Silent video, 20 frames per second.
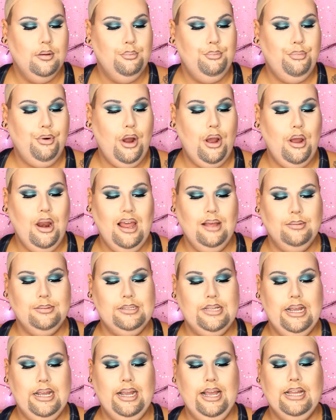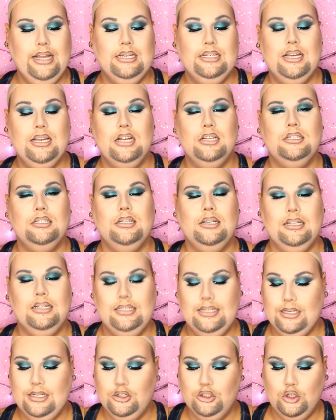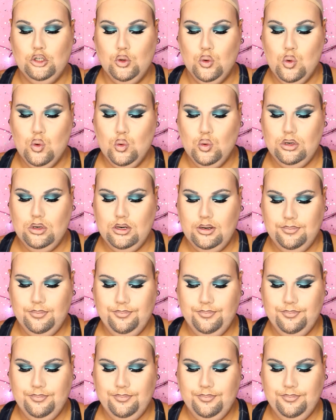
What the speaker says: Pro Lipstick in Dusk Till Dawn.